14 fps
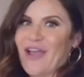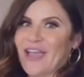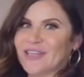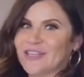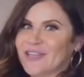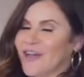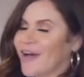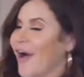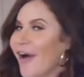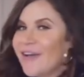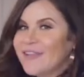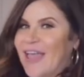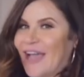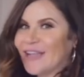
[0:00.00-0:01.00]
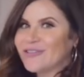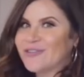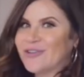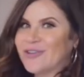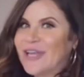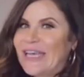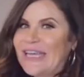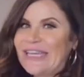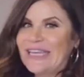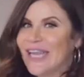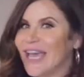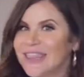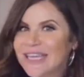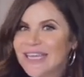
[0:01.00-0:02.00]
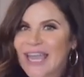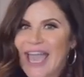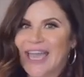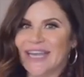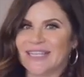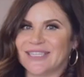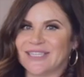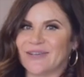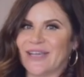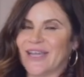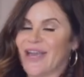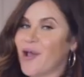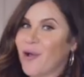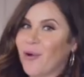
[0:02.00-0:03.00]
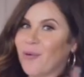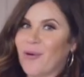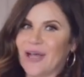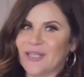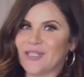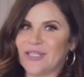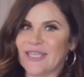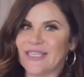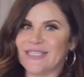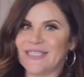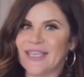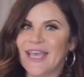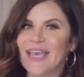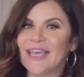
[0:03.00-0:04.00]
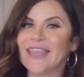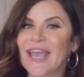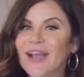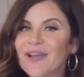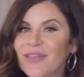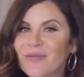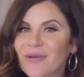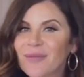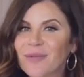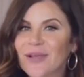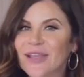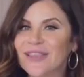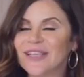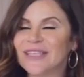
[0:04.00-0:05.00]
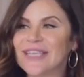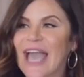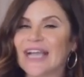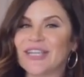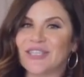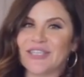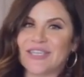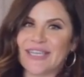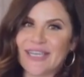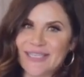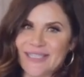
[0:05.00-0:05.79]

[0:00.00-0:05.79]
fresh, all natural, nothing added to it. Watch this. The air that we breathe is actually